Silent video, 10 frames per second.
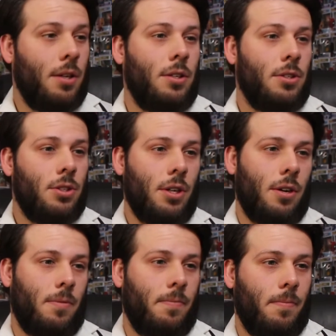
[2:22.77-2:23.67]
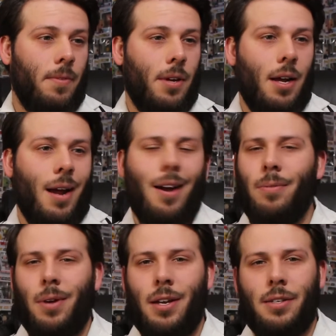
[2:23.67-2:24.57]
So, how are
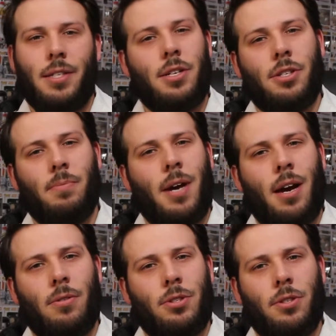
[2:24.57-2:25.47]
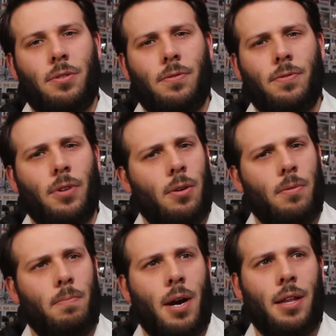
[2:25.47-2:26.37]
we going to teach them how to
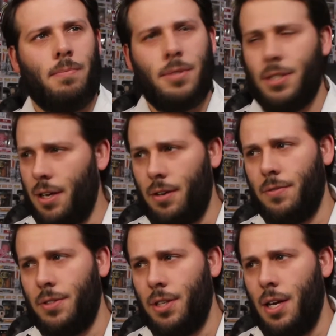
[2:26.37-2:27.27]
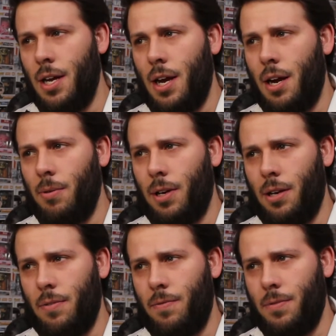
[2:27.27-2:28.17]
float by themselves? How are we
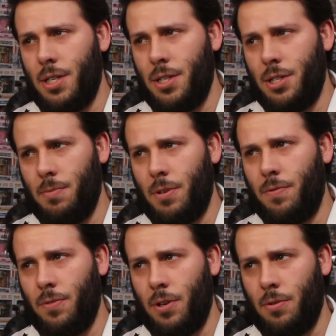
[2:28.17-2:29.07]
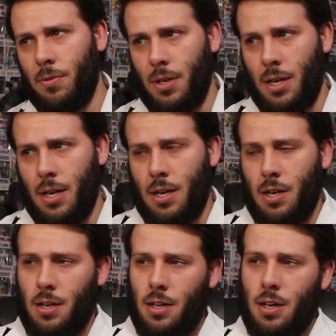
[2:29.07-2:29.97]
going to teach them to float
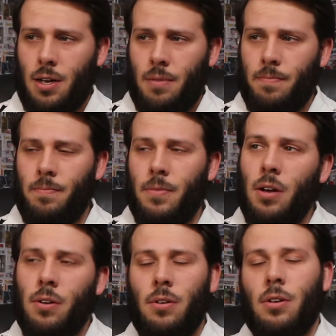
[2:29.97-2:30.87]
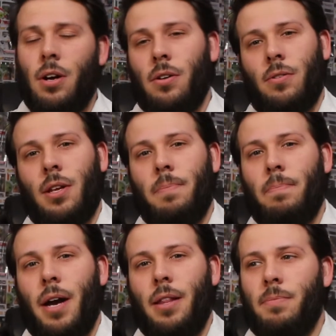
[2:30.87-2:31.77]
not only
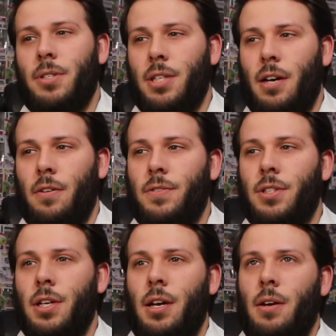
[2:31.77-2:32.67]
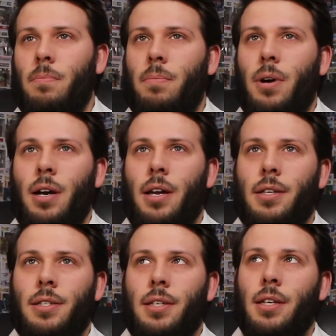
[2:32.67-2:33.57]
by themselves,
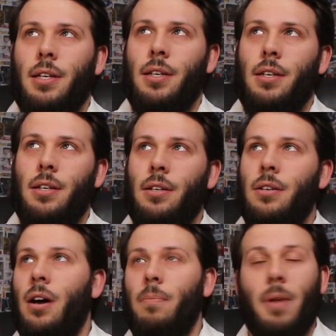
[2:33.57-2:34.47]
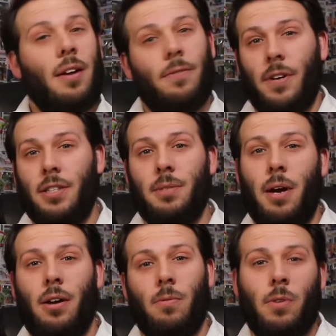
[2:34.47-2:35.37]
but not make a fuss
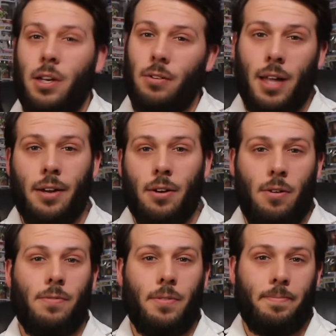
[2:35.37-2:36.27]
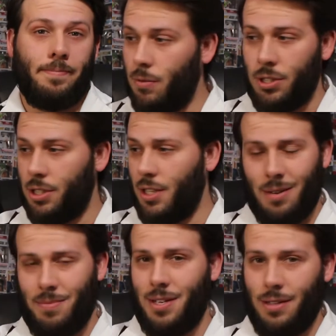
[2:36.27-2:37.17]
about it when you let go of them, which is going
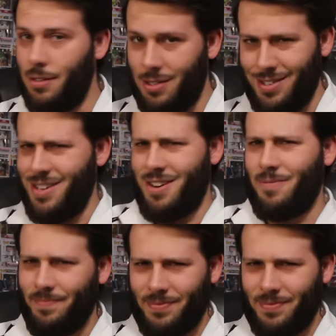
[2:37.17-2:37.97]
to be, you know,